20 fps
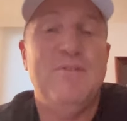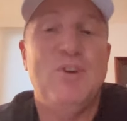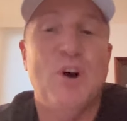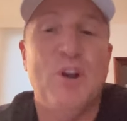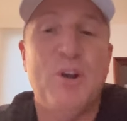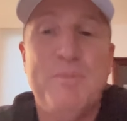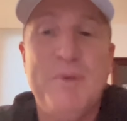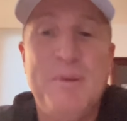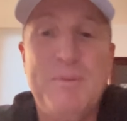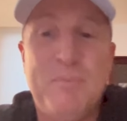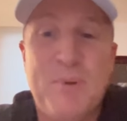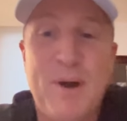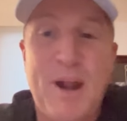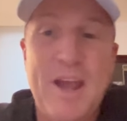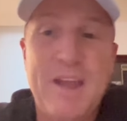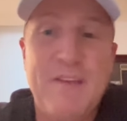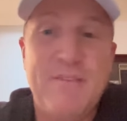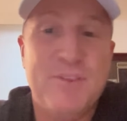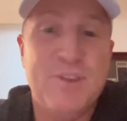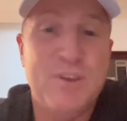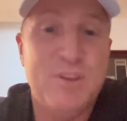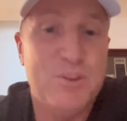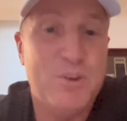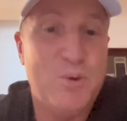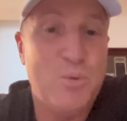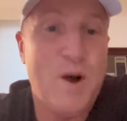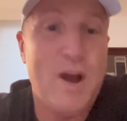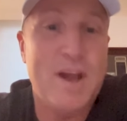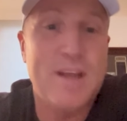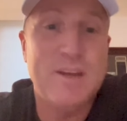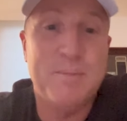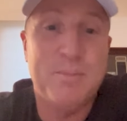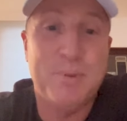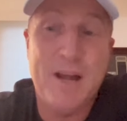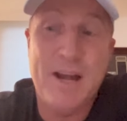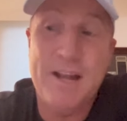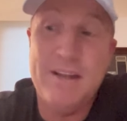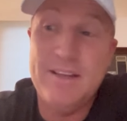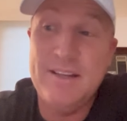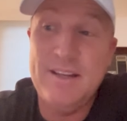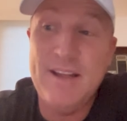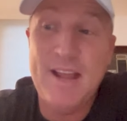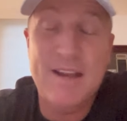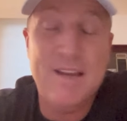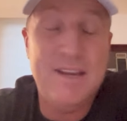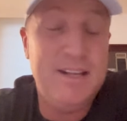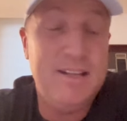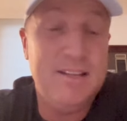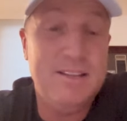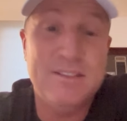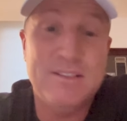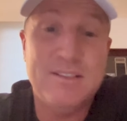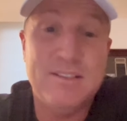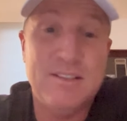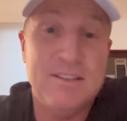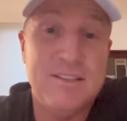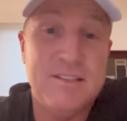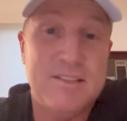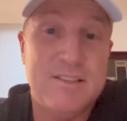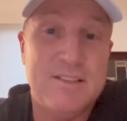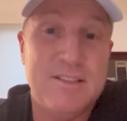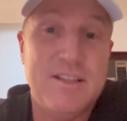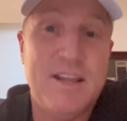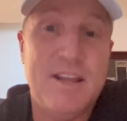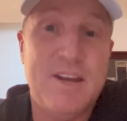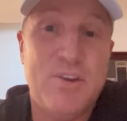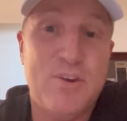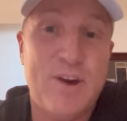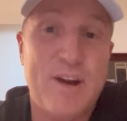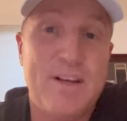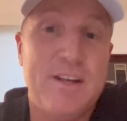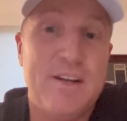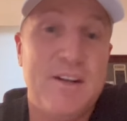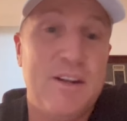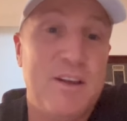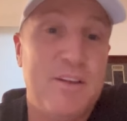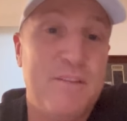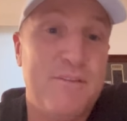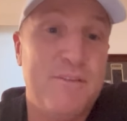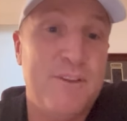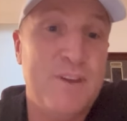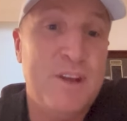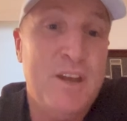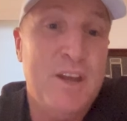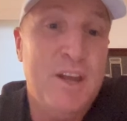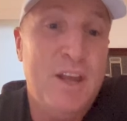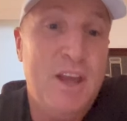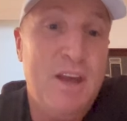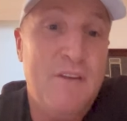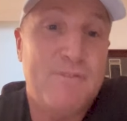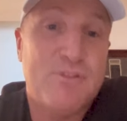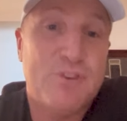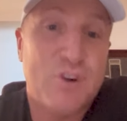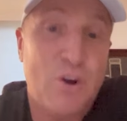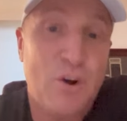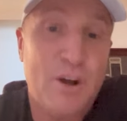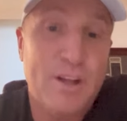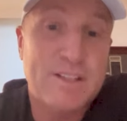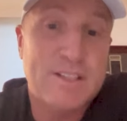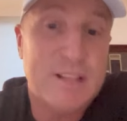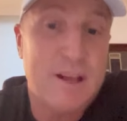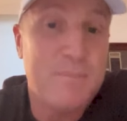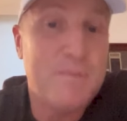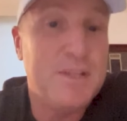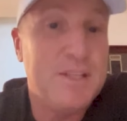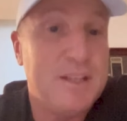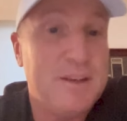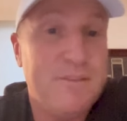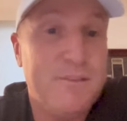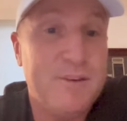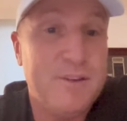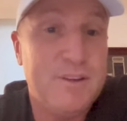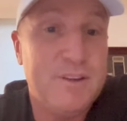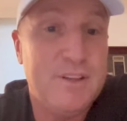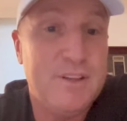got to be brave the way you played. And England, to their credit, have tried something different.